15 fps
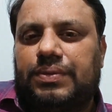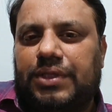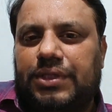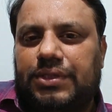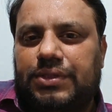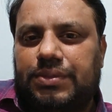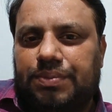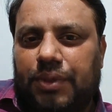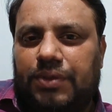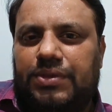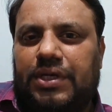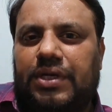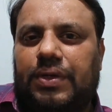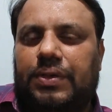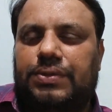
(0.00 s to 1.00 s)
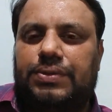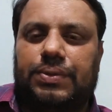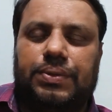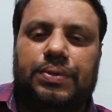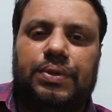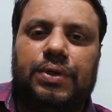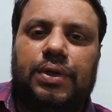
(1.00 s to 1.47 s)
this proceeding or
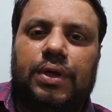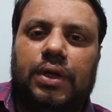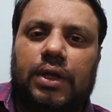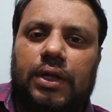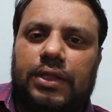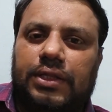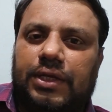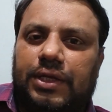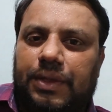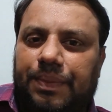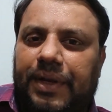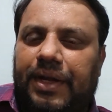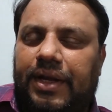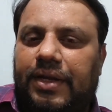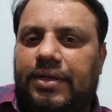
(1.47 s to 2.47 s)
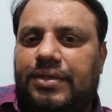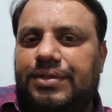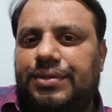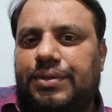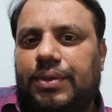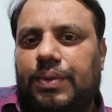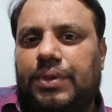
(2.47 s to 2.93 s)
suit, the defendant
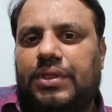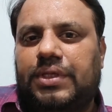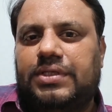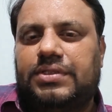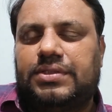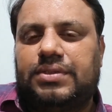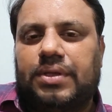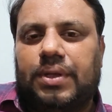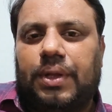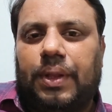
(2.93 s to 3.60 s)
with his